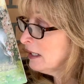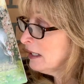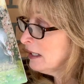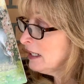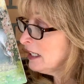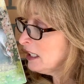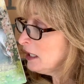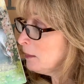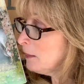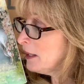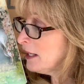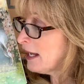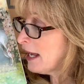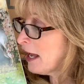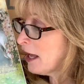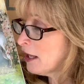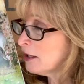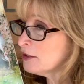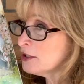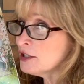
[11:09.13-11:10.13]
he
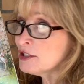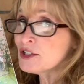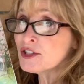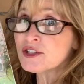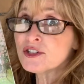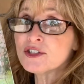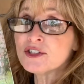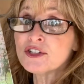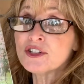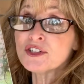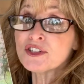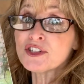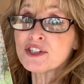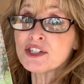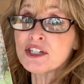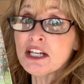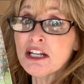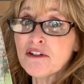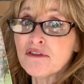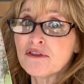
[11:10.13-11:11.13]
began to
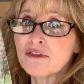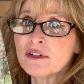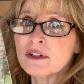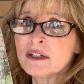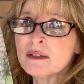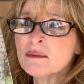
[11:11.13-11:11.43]
sniff.